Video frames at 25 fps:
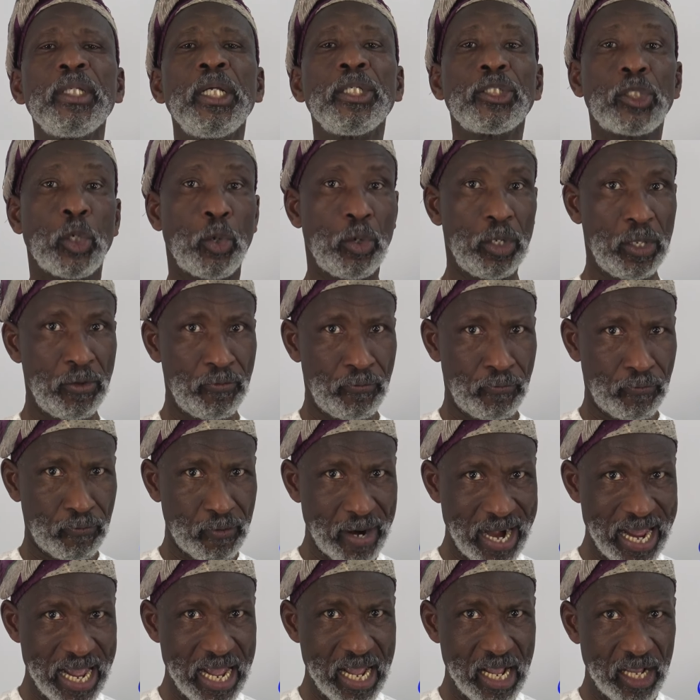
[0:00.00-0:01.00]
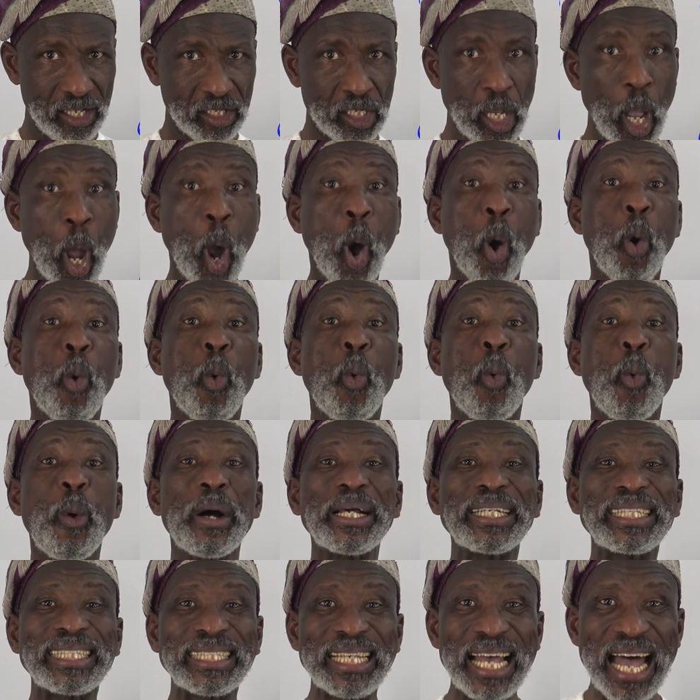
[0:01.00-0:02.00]
So the phrase
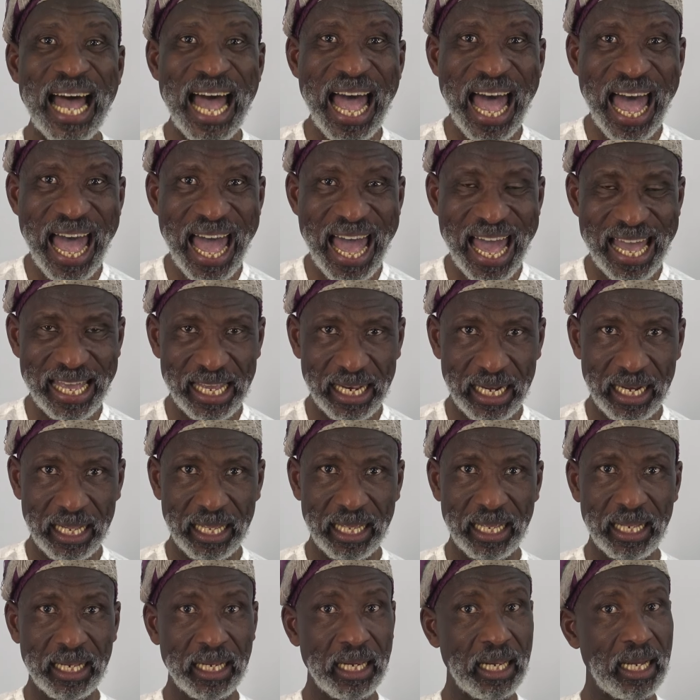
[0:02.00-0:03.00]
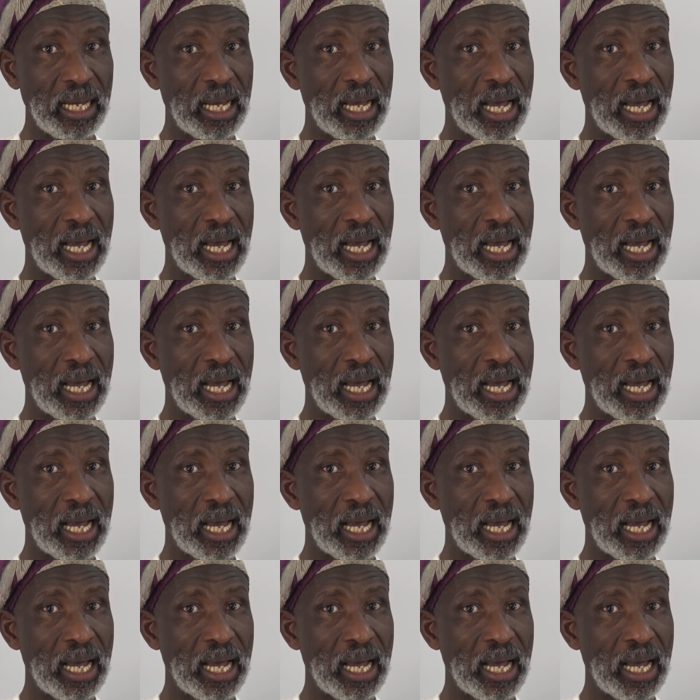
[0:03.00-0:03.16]
wasaili,